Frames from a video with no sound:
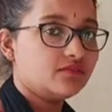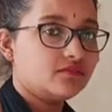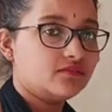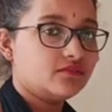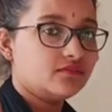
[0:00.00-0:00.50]

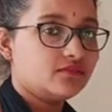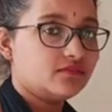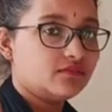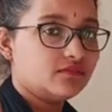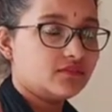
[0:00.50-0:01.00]

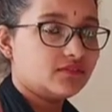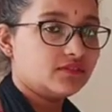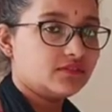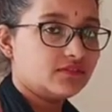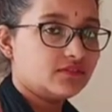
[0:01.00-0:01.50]

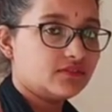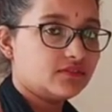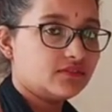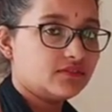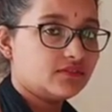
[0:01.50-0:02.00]

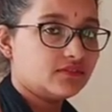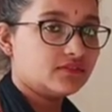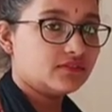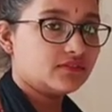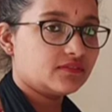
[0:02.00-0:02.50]

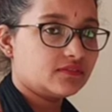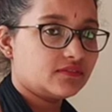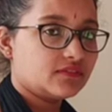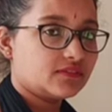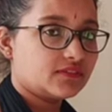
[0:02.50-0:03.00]

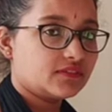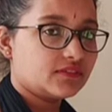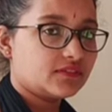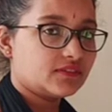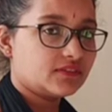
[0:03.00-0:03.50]

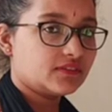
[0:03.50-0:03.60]
No one is speaking in this clip.